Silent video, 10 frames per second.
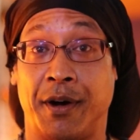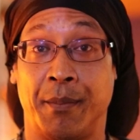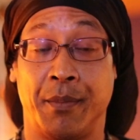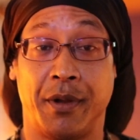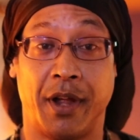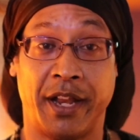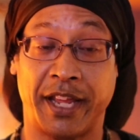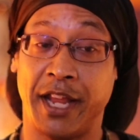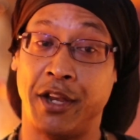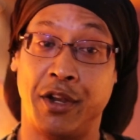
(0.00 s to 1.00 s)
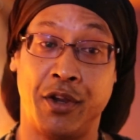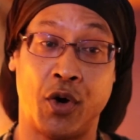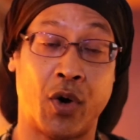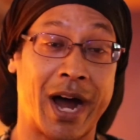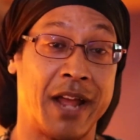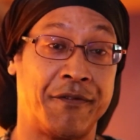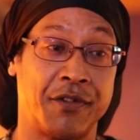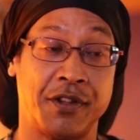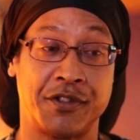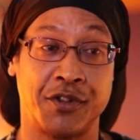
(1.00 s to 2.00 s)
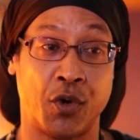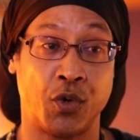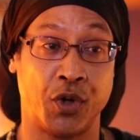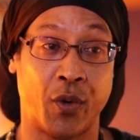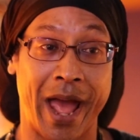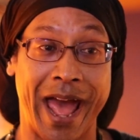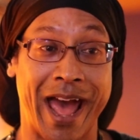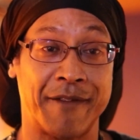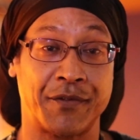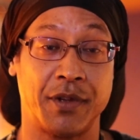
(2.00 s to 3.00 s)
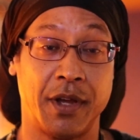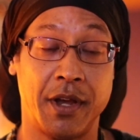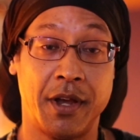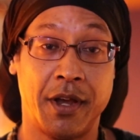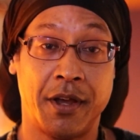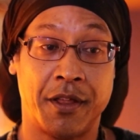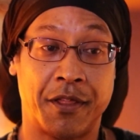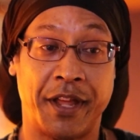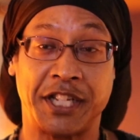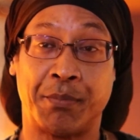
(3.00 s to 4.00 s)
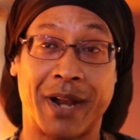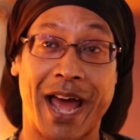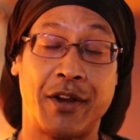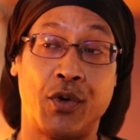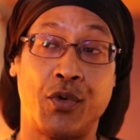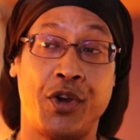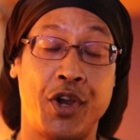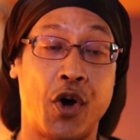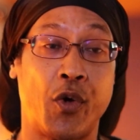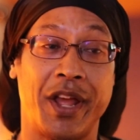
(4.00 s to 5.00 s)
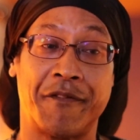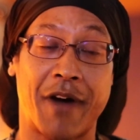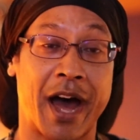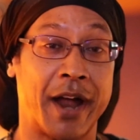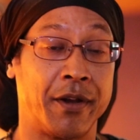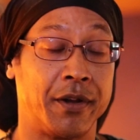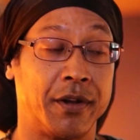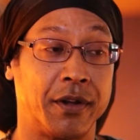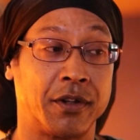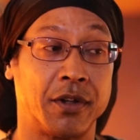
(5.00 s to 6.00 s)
And again, no hyphens, no half things. But I don't know if I